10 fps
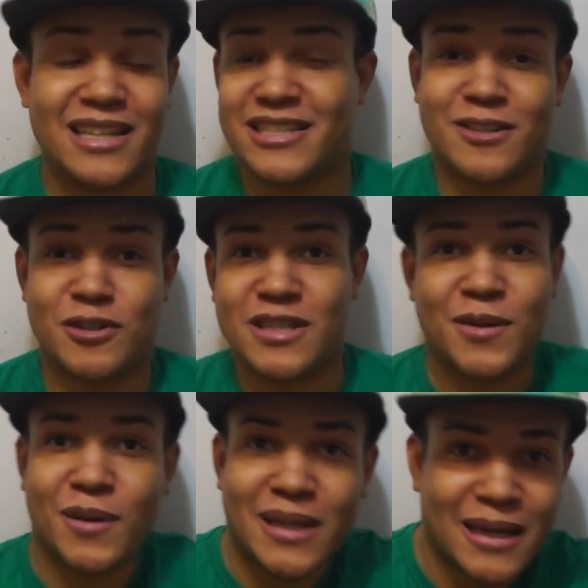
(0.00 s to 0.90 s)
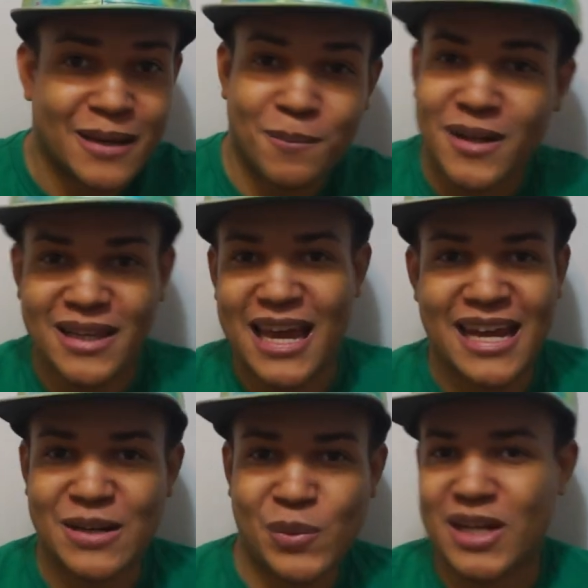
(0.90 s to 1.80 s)
unless they're secretly putting that
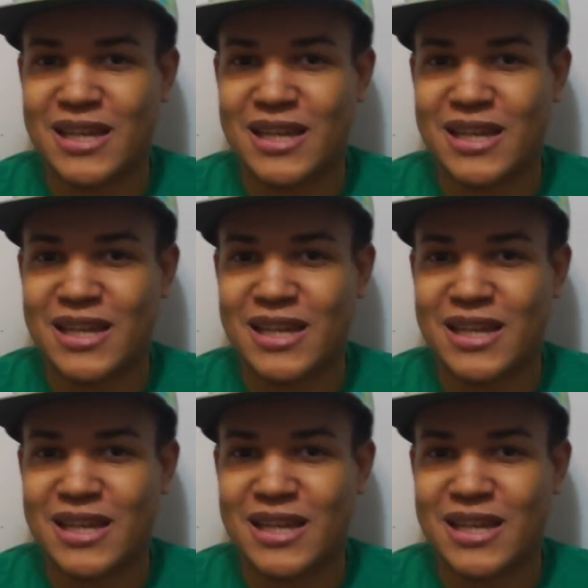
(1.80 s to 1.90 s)
in one